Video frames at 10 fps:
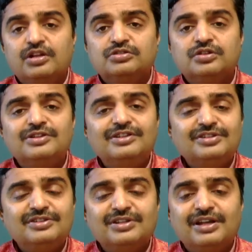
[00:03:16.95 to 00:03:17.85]
So this
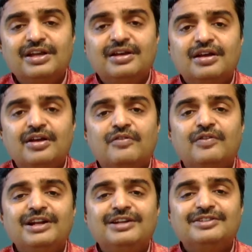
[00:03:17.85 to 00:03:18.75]
is a
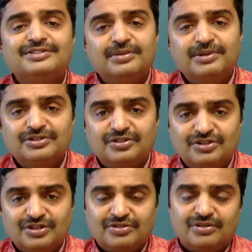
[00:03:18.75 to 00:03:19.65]
very disturbing
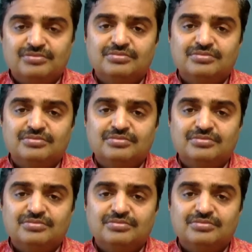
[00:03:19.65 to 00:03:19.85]
situation.